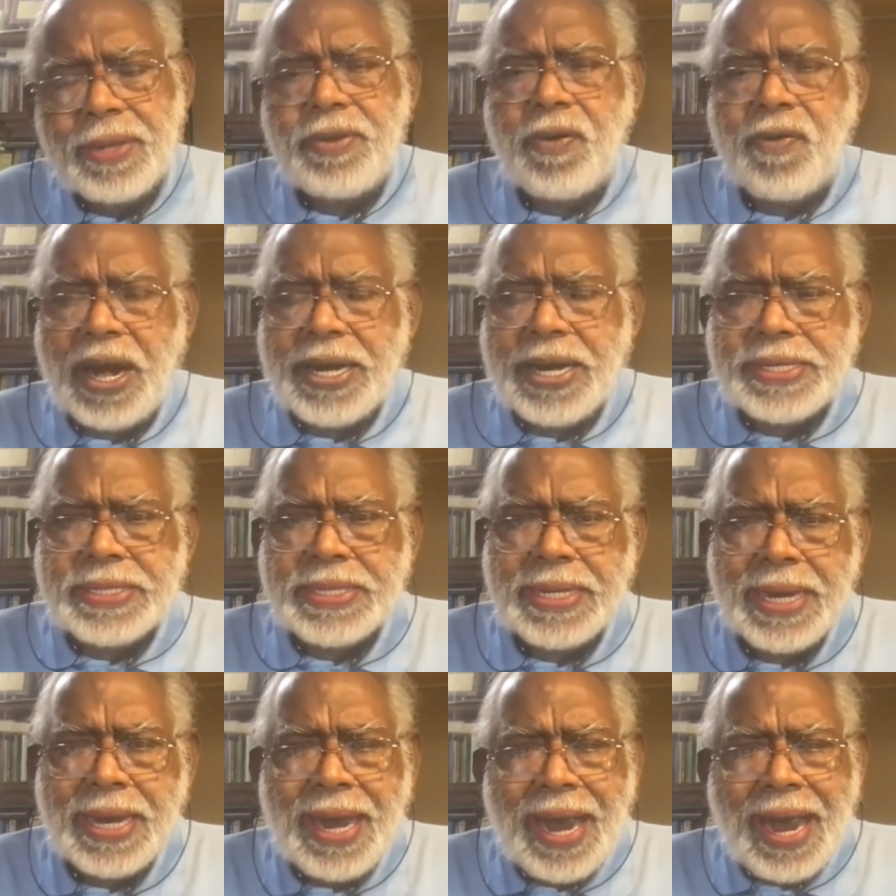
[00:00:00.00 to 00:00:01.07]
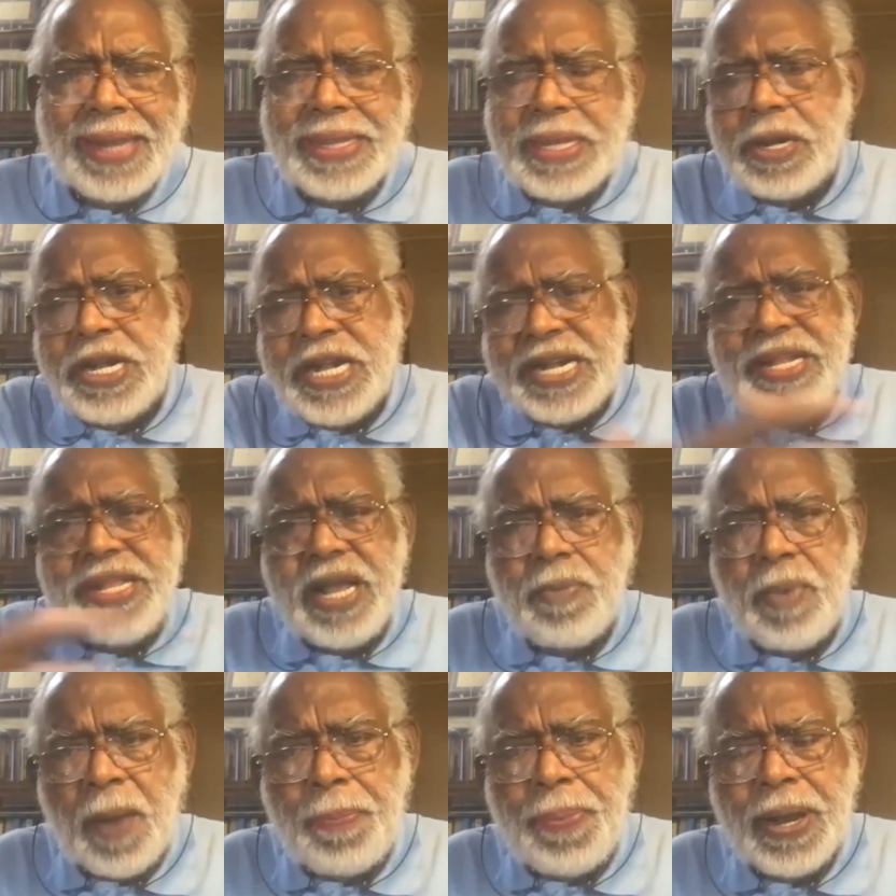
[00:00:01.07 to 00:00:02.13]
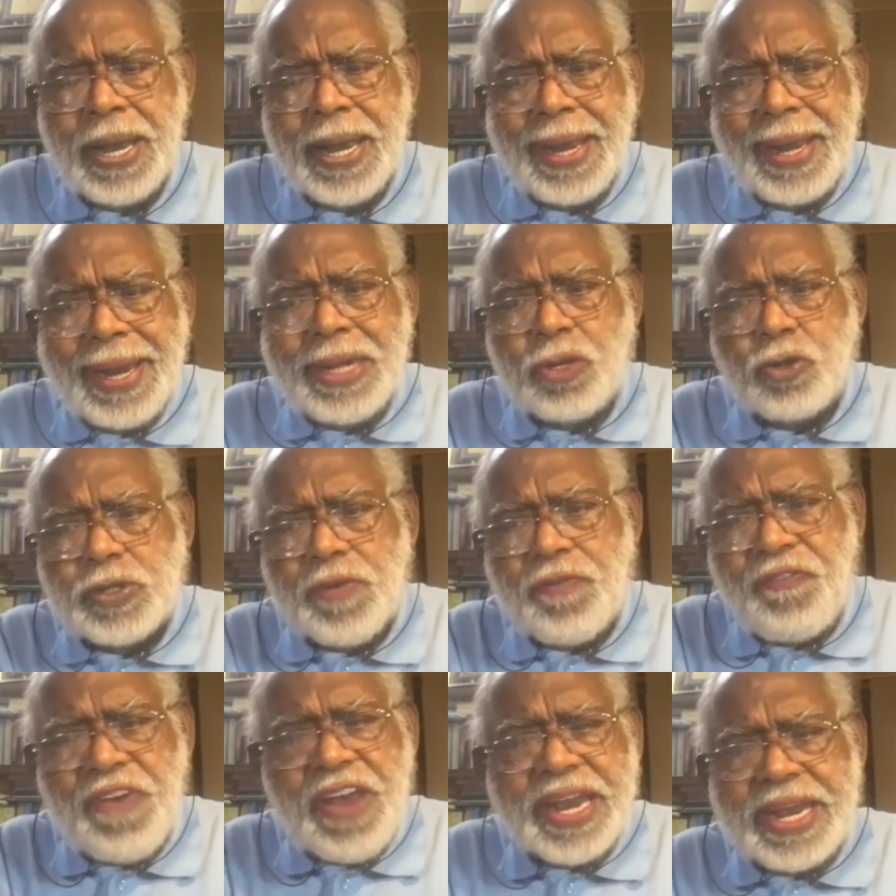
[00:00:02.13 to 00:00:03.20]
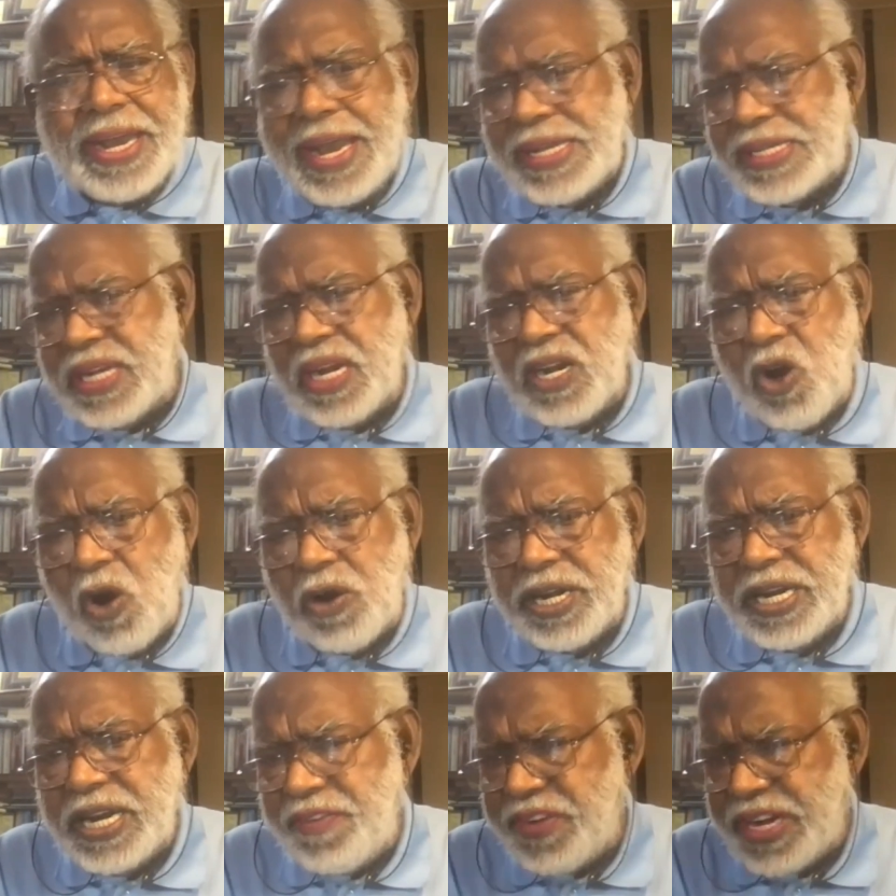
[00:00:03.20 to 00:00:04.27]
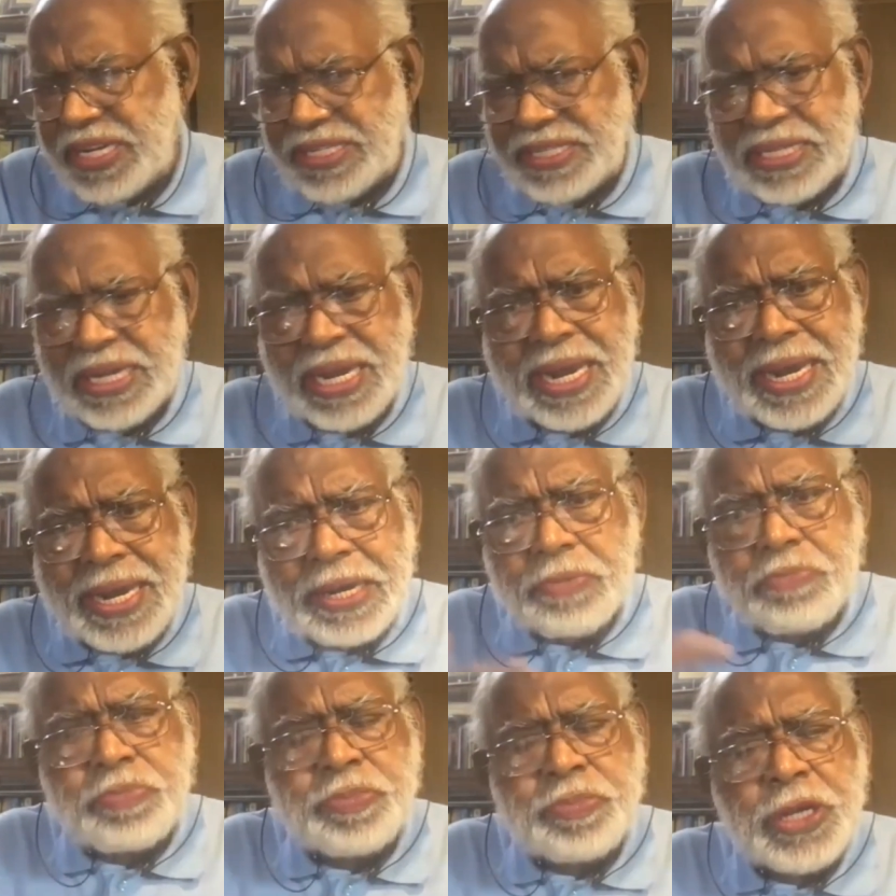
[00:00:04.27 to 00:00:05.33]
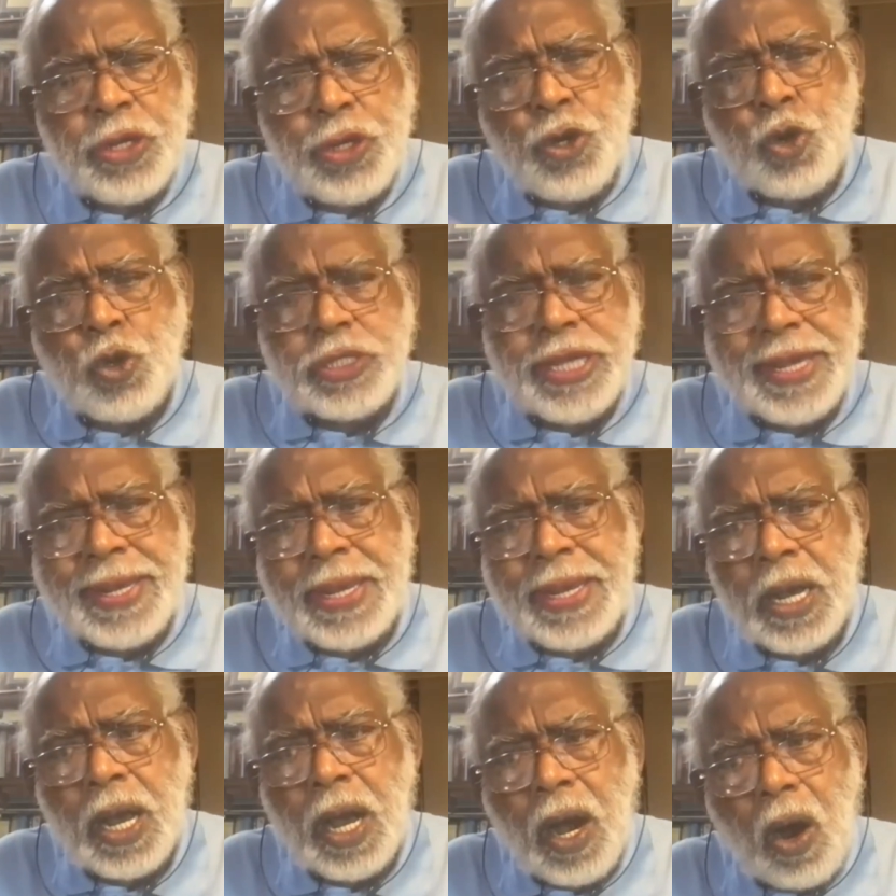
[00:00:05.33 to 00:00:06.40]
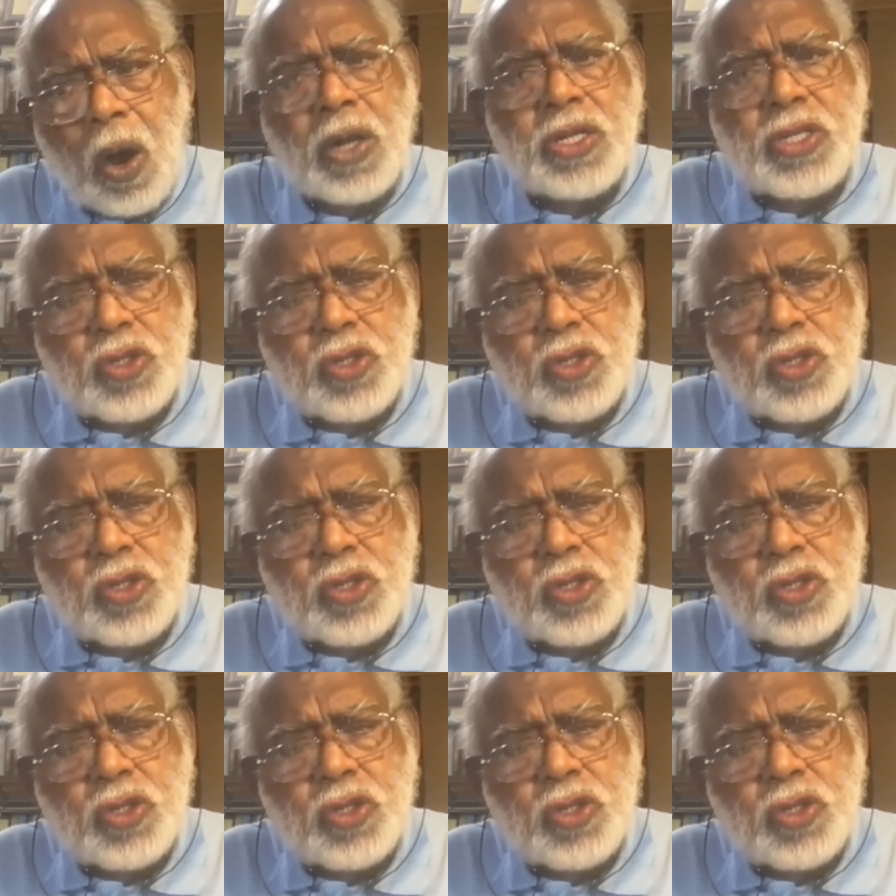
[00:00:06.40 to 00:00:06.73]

the rights. And they knit them up. It was a fake case, concocting evidence, using all